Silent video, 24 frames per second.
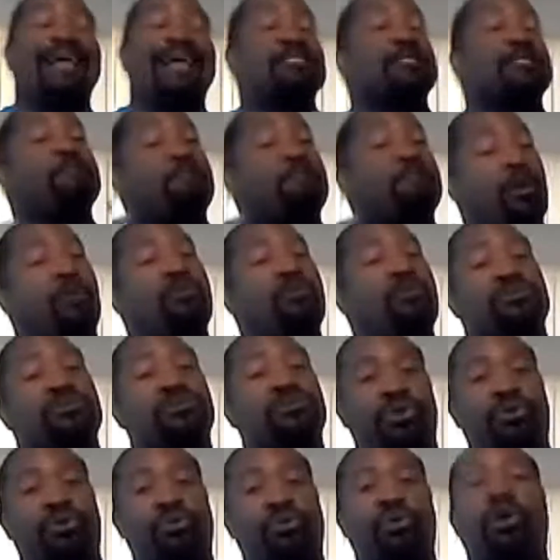as
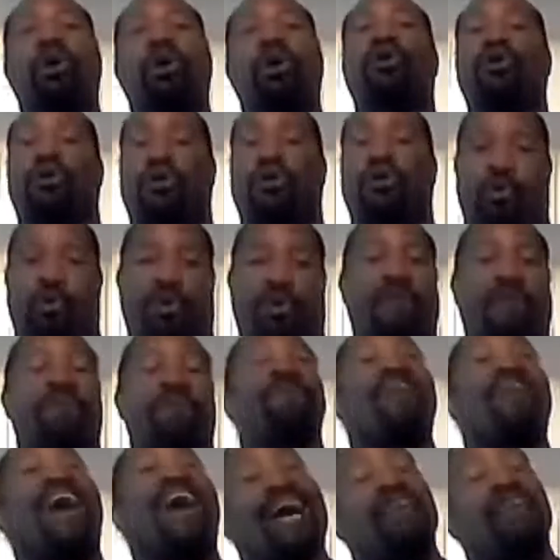opposed to
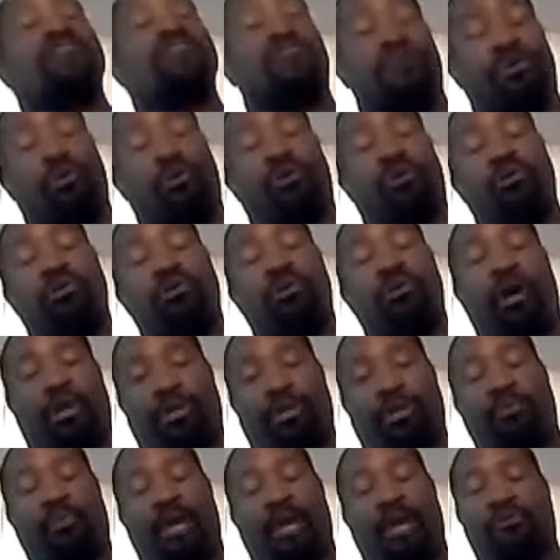going faster
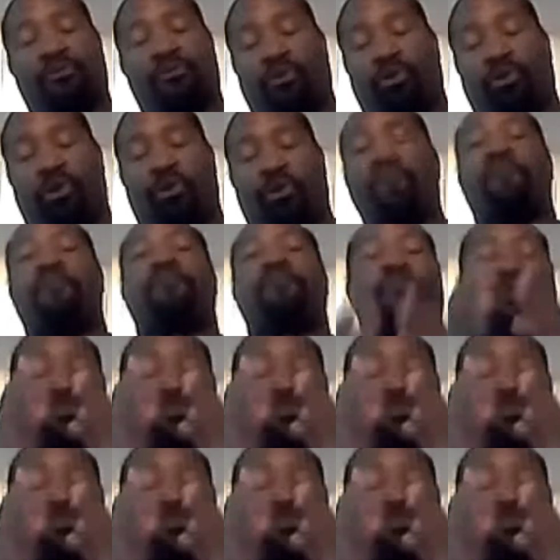on the metronome.